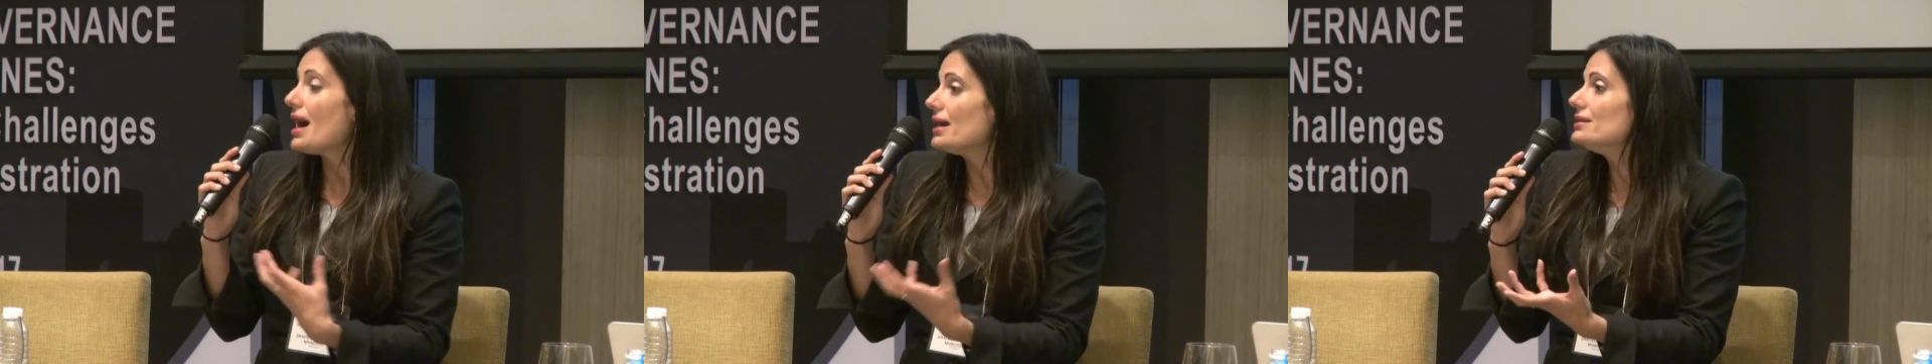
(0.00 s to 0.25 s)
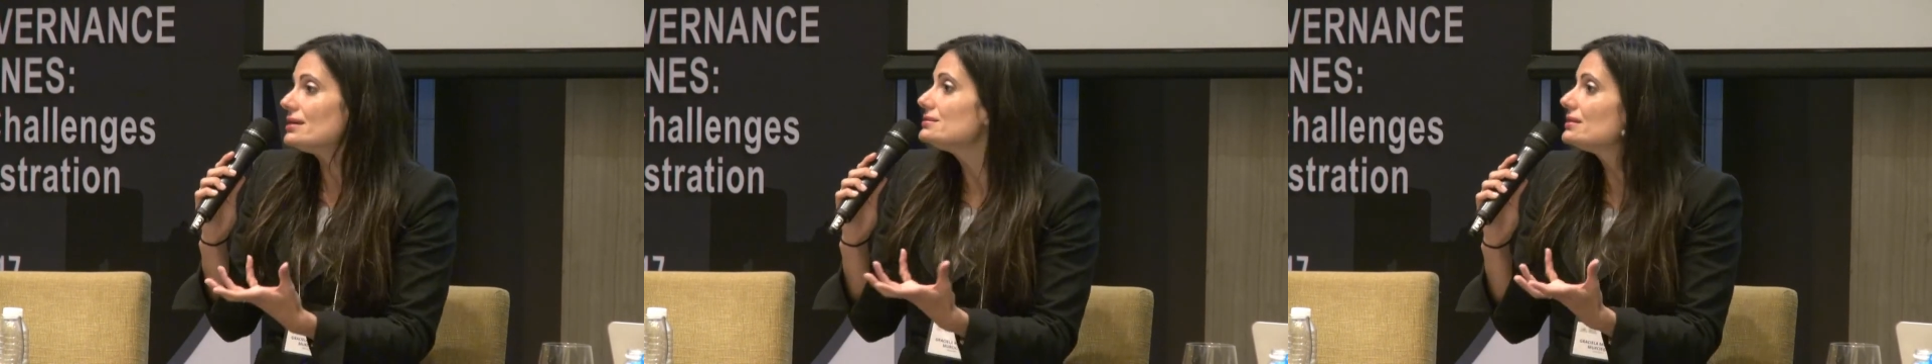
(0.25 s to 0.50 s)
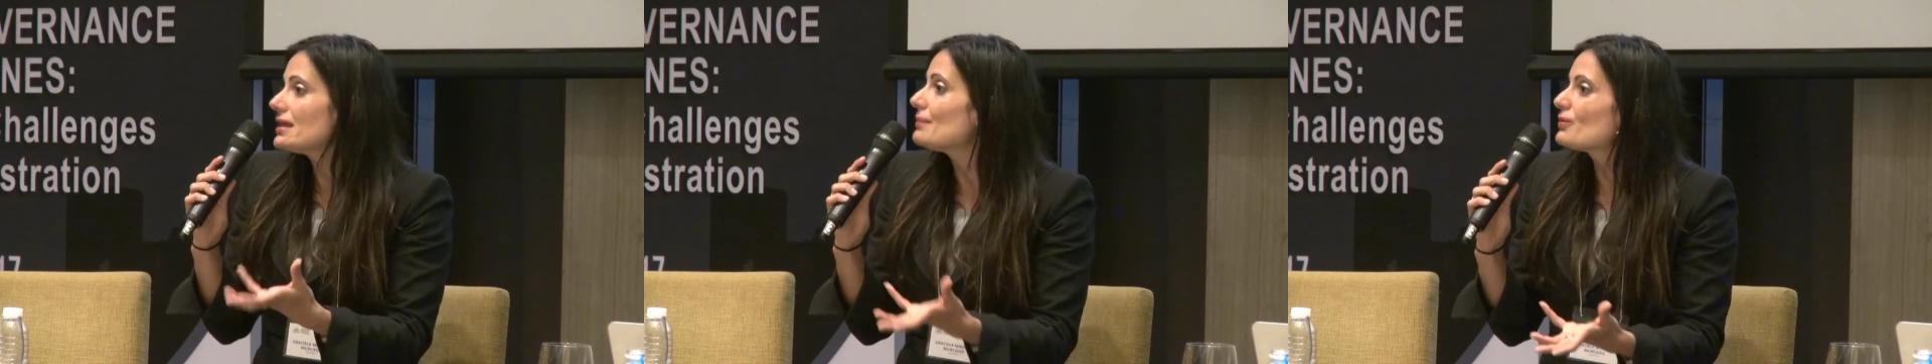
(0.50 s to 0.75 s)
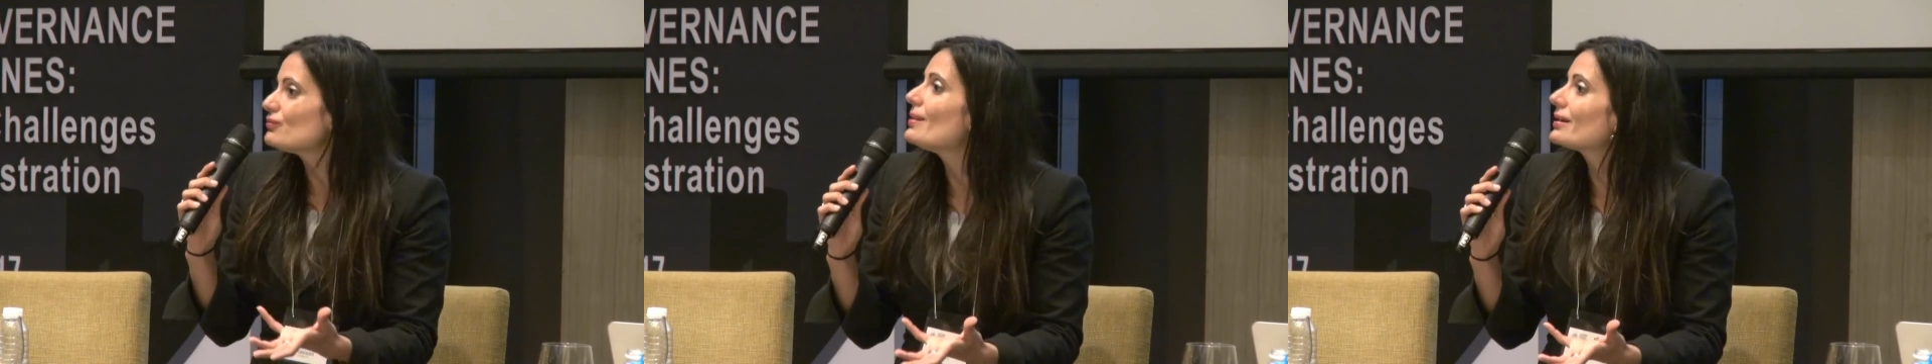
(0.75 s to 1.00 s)
And that's the
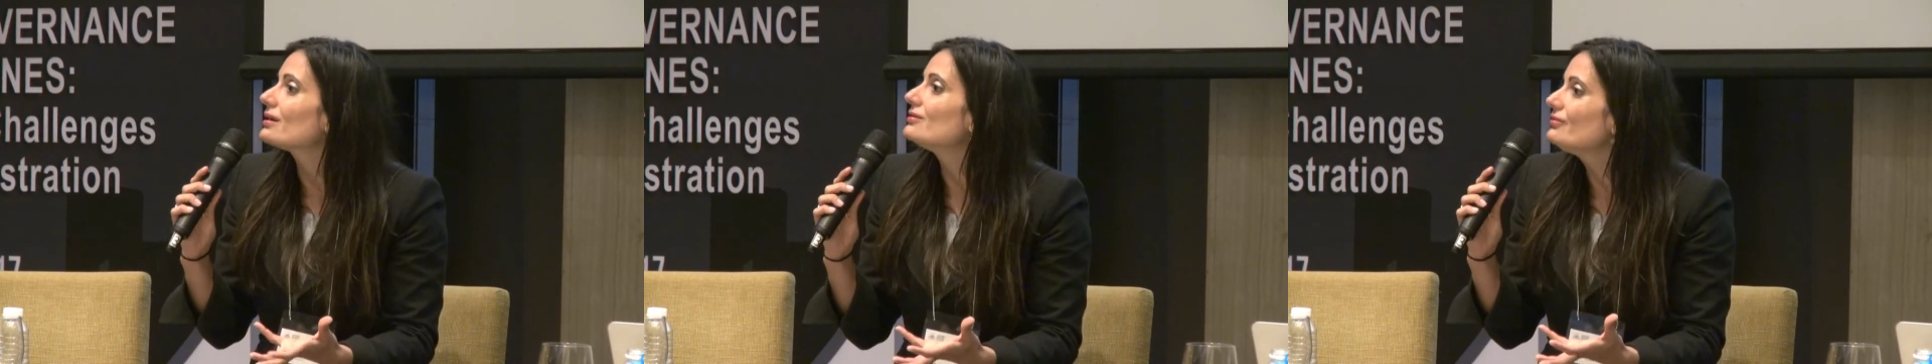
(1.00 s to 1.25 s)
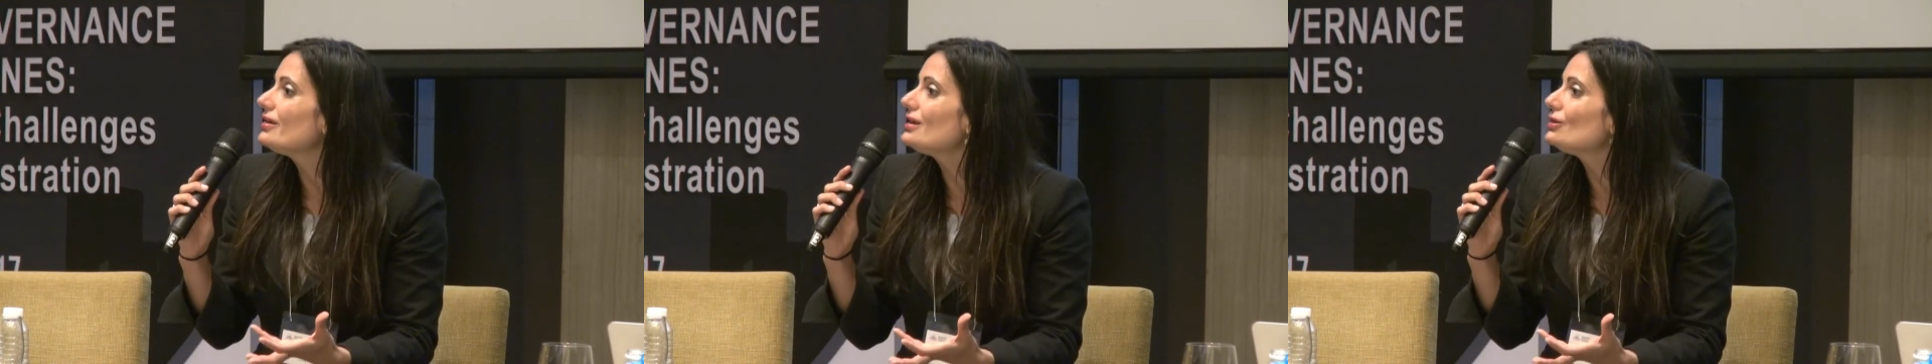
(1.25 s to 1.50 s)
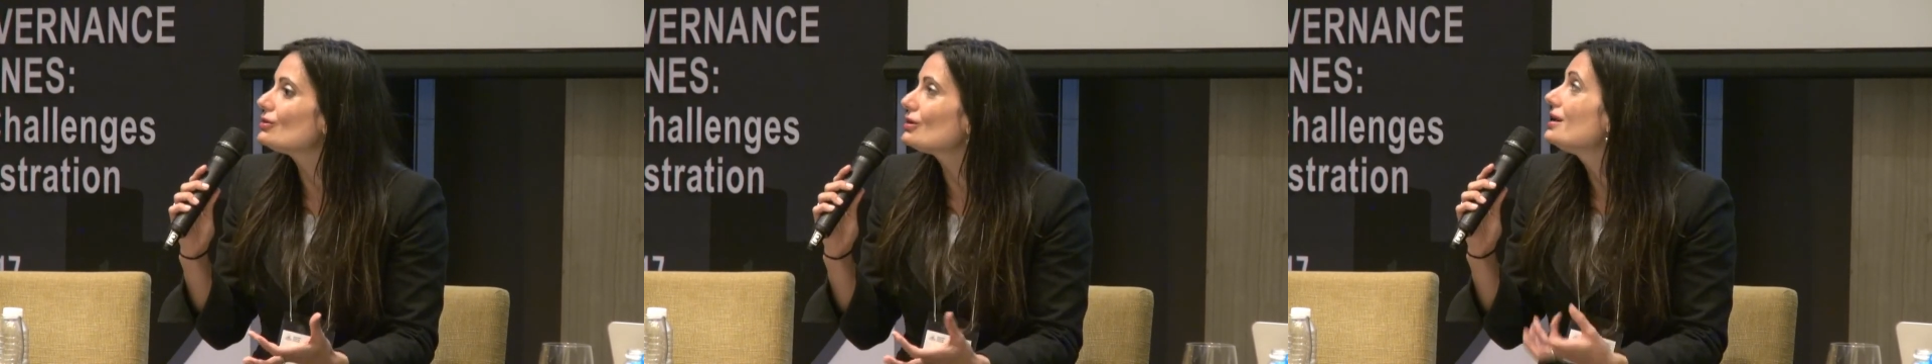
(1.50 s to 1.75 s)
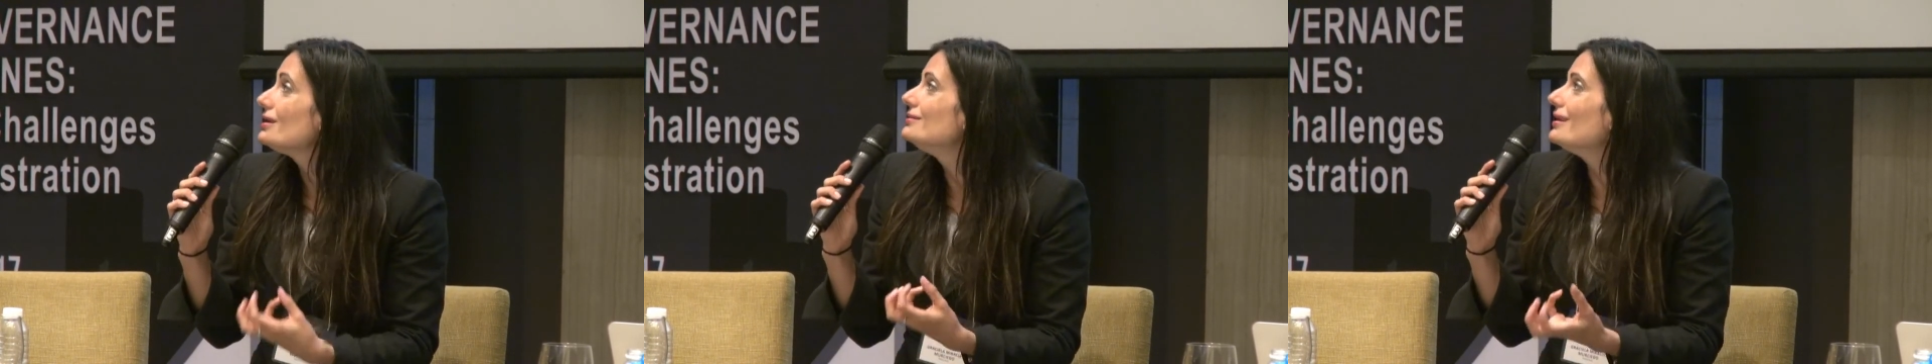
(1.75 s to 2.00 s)
type of market failure
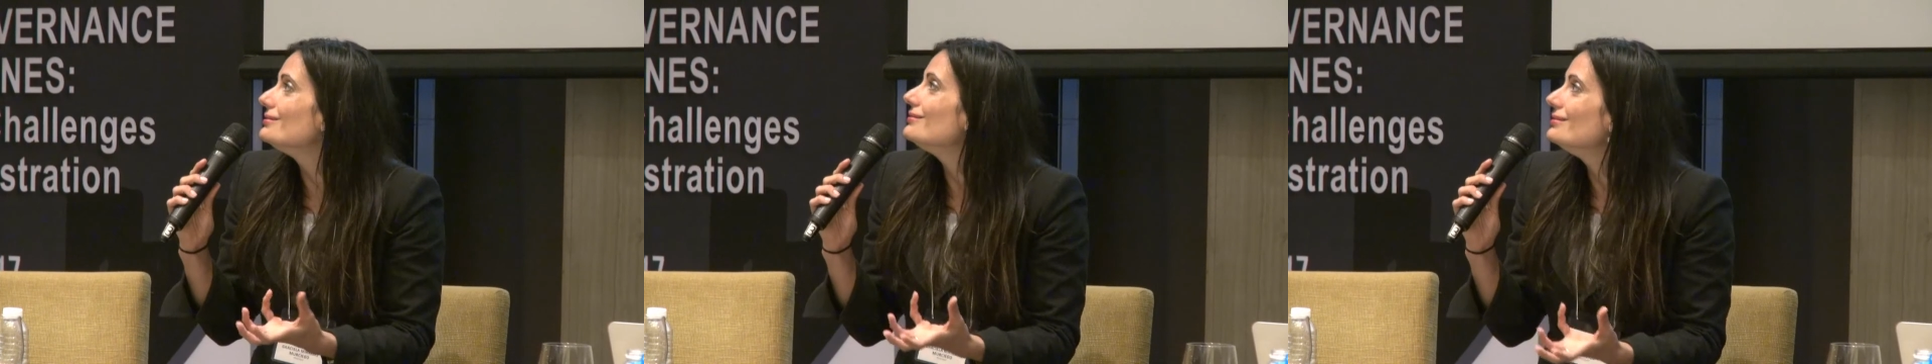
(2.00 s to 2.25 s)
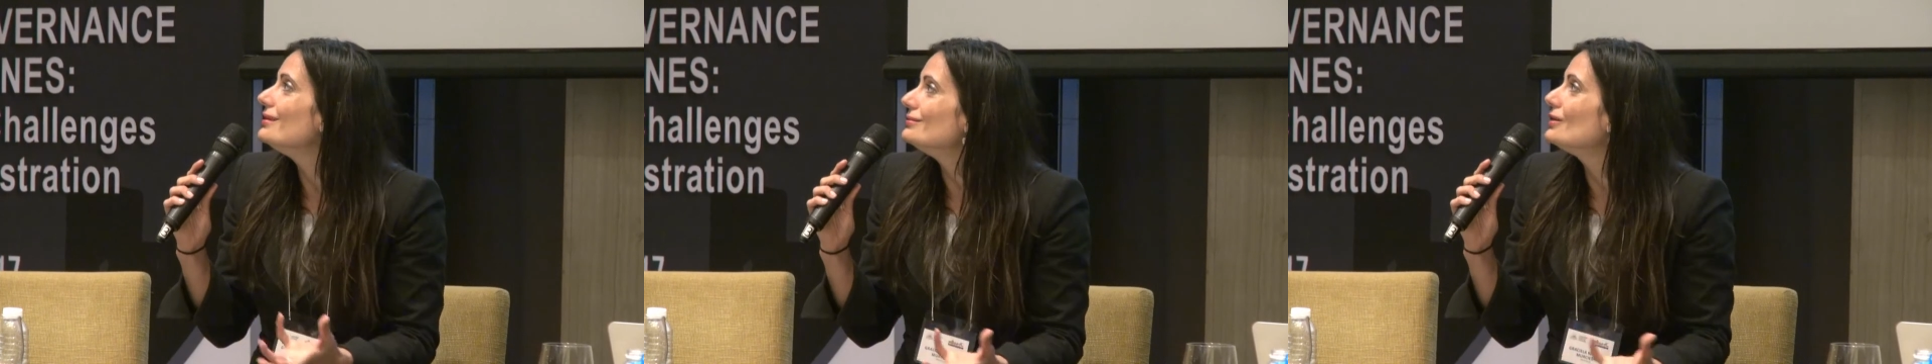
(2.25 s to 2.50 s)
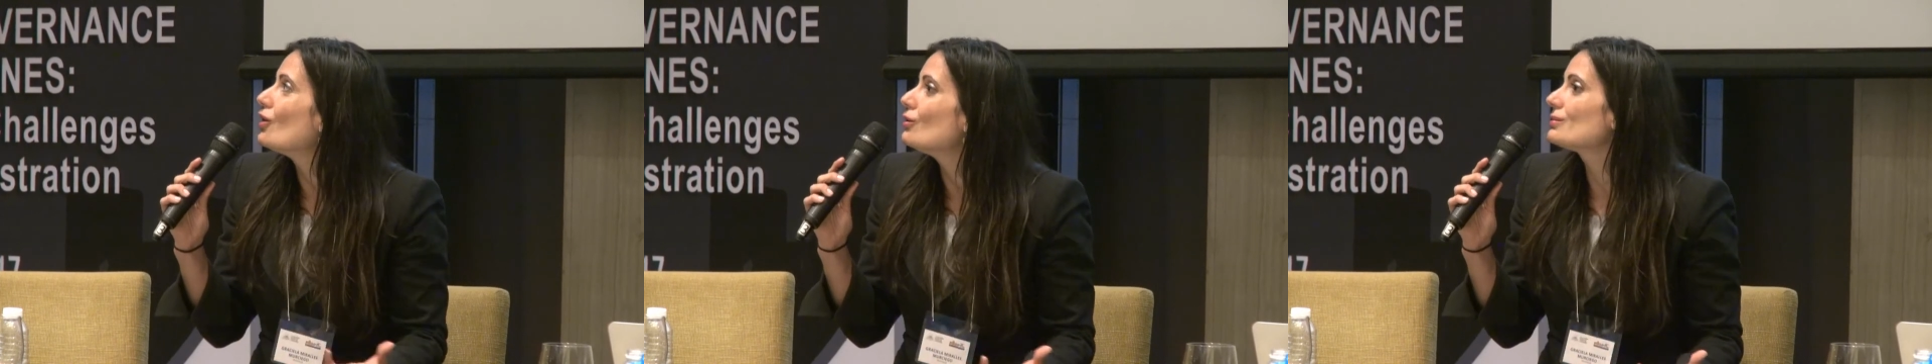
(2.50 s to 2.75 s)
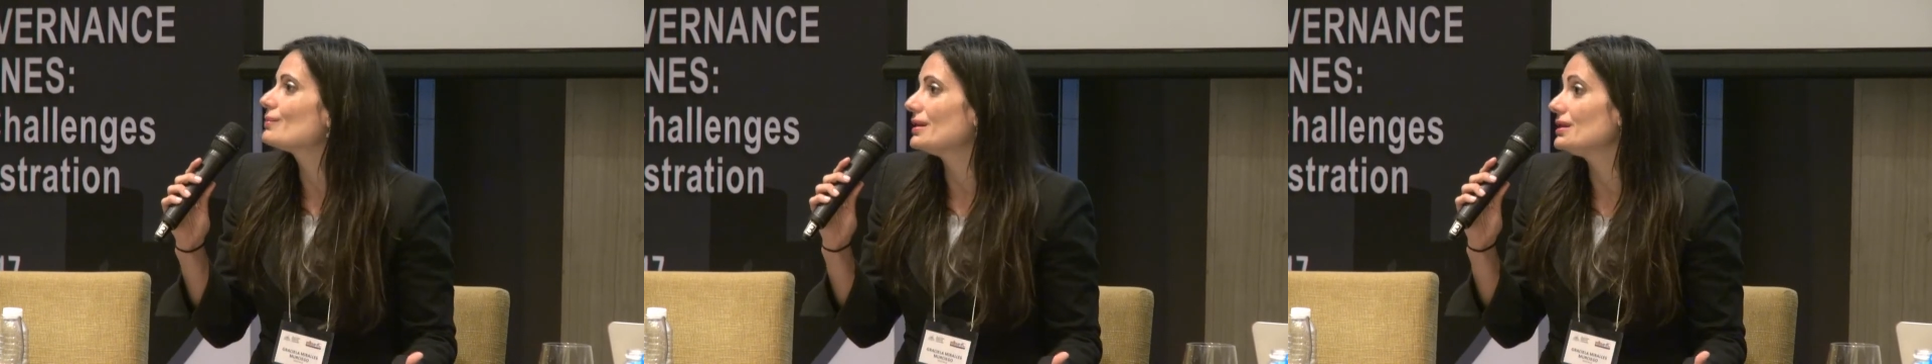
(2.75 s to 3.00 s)
that the, the,
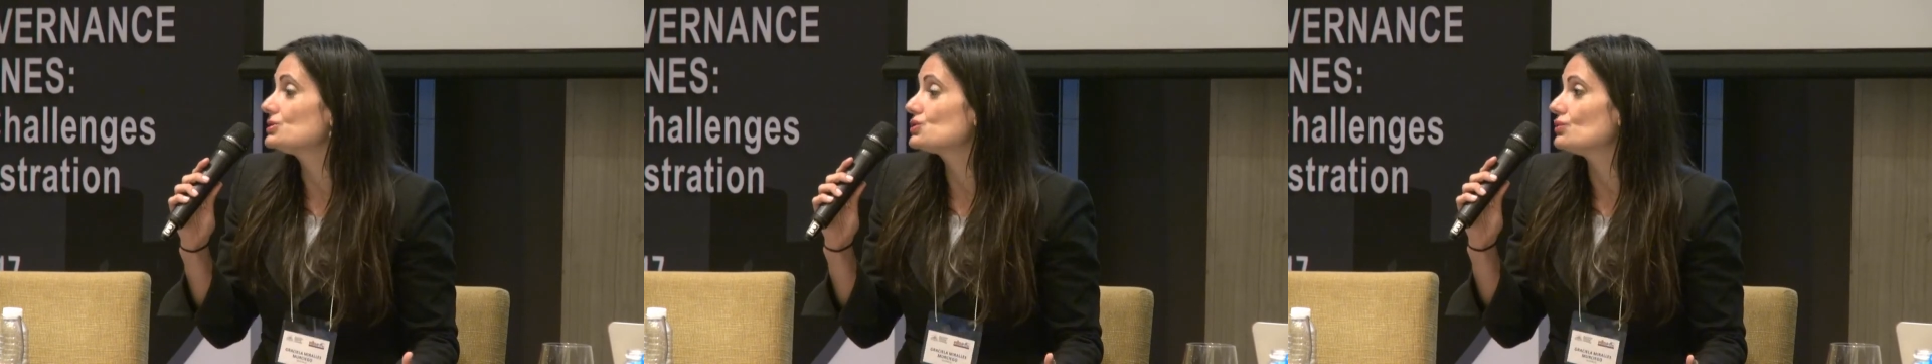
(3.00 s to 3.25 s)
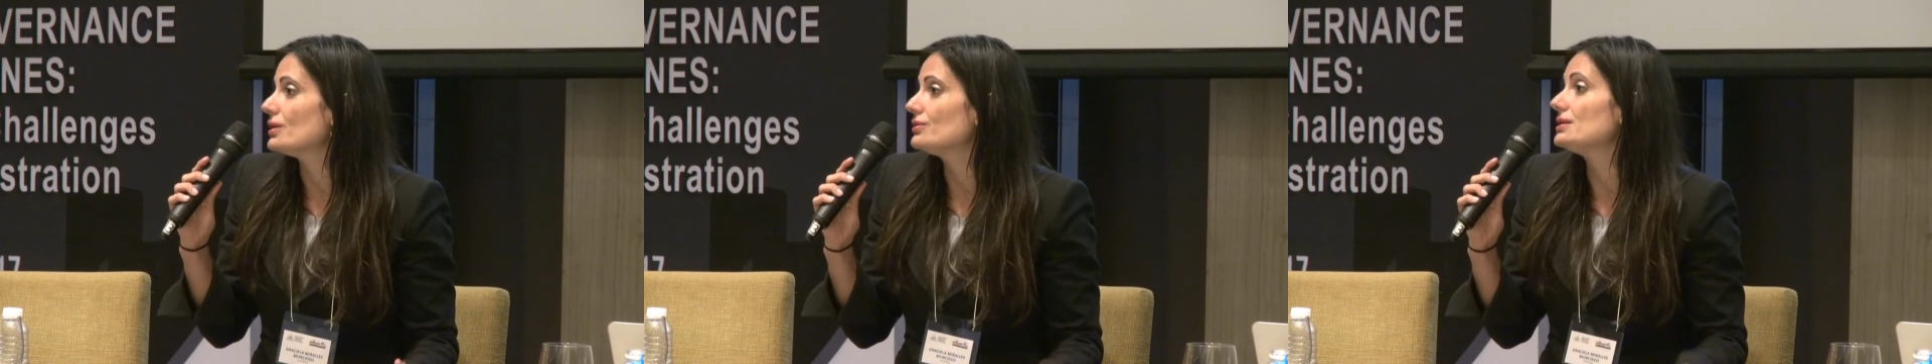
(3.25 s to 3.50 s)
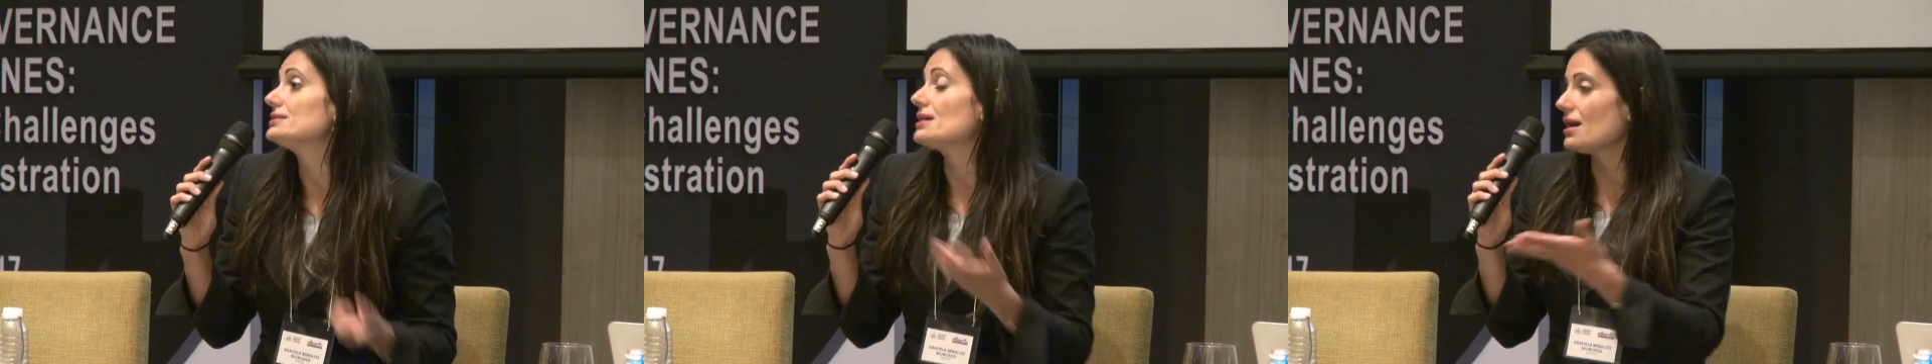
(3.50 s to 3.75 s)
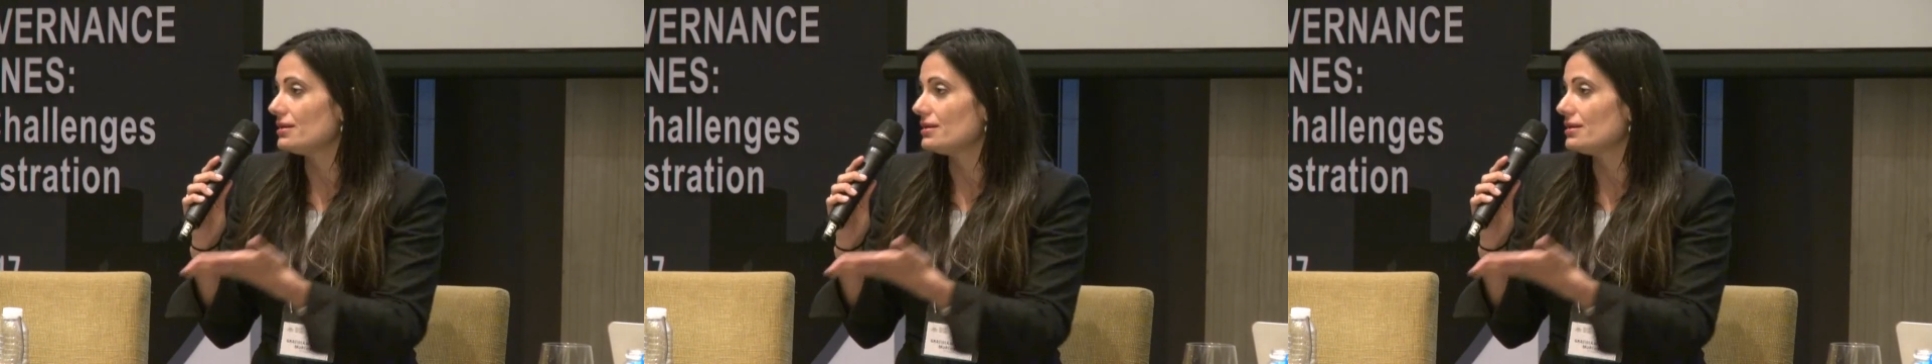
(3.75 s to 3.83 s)
government needs to address,